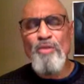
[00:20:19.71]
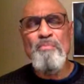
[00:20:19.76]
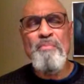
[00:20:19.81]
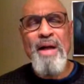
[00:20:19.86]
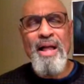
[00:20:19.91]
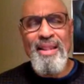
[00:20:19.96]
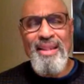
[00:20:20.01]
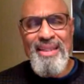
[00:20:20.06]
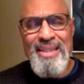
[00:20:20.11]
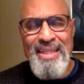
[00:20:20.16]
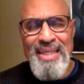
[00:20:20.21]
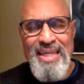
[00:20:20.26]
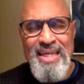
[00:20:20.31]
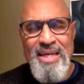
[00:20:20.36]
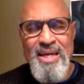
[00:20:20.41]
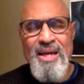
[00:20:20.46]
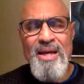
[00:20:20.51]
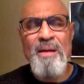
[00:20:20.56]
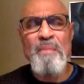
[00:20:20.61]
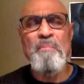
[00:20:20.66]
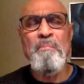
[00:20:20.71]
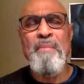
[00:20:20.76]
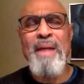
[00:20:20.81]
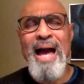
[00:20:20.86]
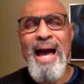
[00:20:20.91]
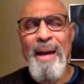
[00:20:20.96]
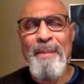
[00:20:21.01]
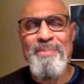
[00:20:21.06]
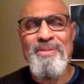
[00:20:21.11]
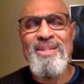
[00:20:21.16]
melody
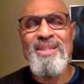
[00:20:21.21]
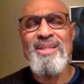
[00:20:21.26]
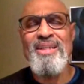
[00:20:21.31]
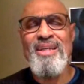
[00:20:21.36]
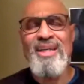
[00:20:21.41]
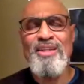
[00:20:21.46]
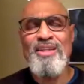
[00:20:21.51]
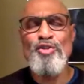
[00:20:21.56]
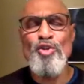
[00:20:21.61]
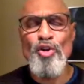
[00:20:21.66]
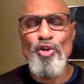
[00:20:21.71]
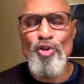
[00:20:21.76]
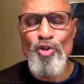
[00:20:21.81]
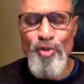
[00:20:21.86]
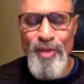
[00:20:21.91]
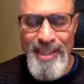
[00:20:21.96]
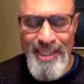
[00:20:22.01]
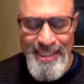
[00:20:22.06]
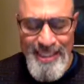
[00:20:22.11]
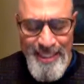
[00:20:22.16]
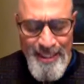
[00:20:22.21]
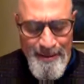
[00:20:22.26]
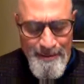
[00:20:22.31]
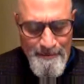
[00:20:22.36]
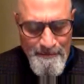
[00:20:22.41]
mapped in your grin.